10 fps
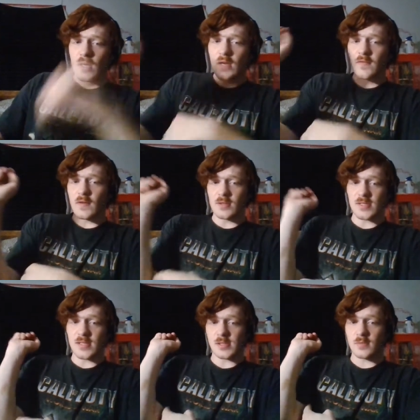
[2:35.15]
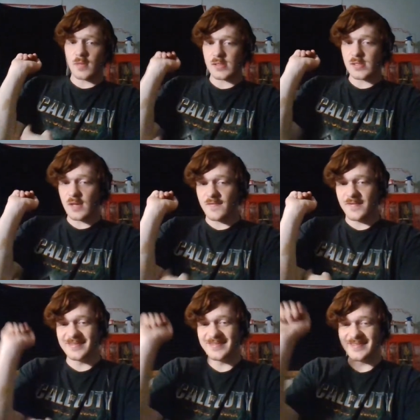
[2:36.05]
if I do say so
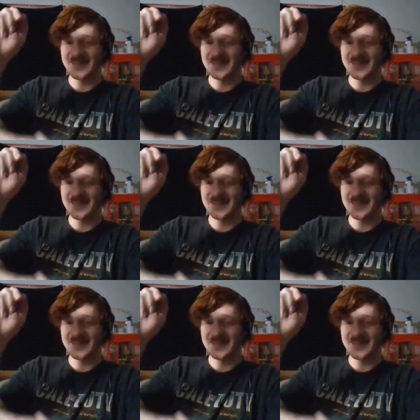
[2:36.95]
myself.